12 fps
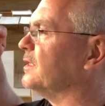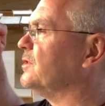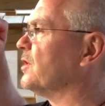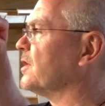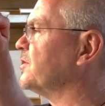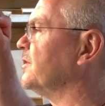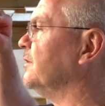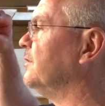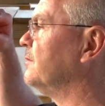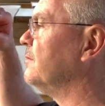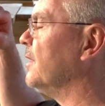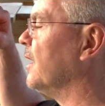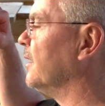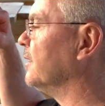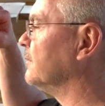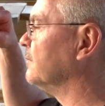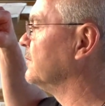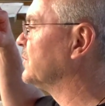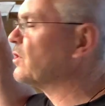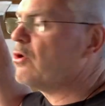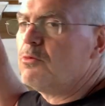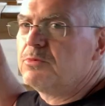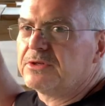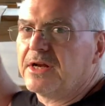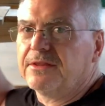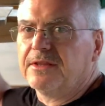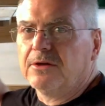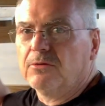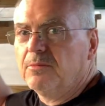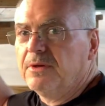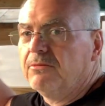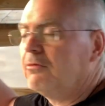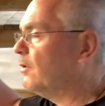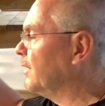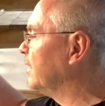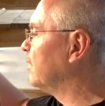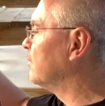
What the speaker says: adjusted scopes that I think would be really,